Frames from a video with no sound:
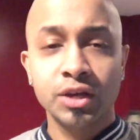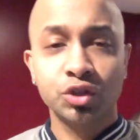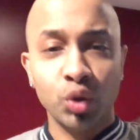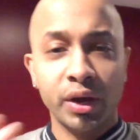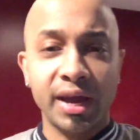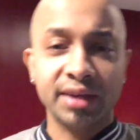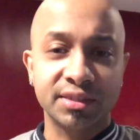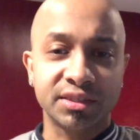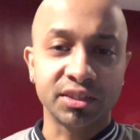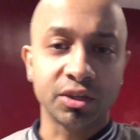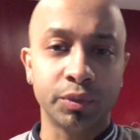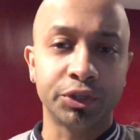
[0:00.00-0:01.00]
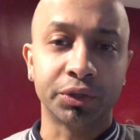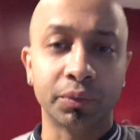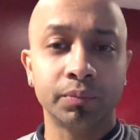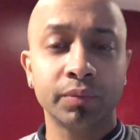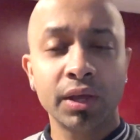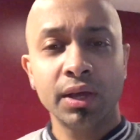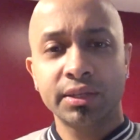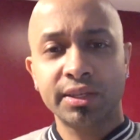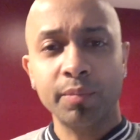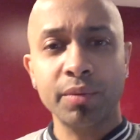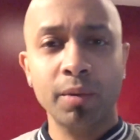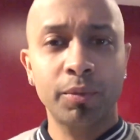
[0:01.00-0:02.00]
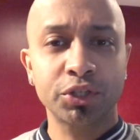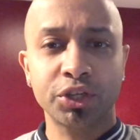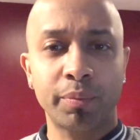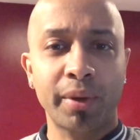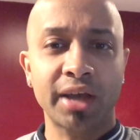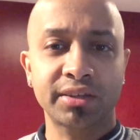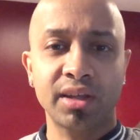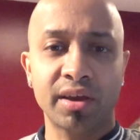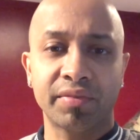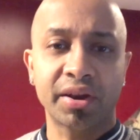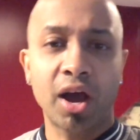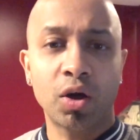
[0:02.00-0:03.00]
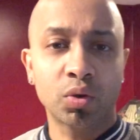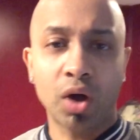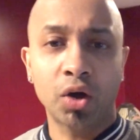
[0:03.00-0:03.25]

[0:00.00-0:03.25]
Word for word: So I asked this individual, tell me about your past life and how,